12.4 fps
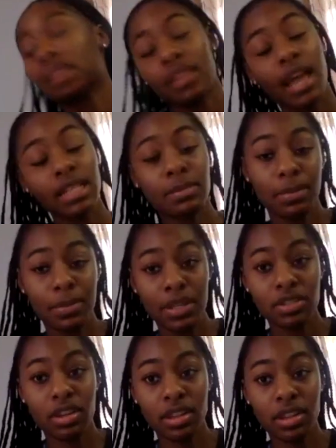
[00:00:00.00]
That's my
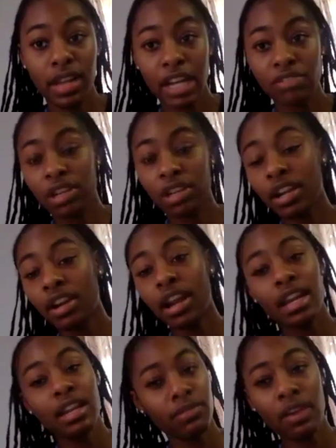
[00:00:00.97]
piece on the natural
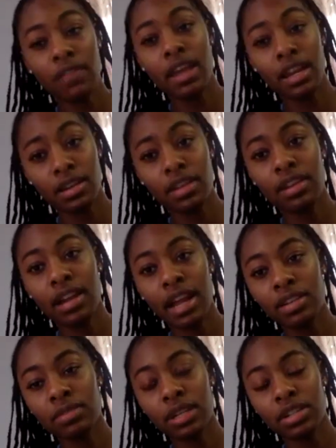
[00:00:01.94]
hair. And if you have any other
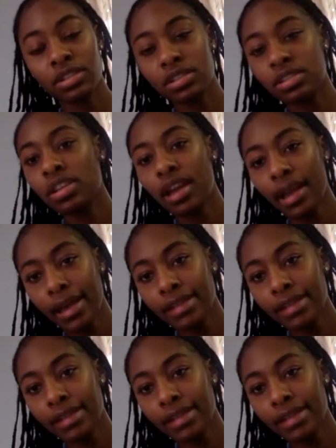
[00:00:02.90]
added questions,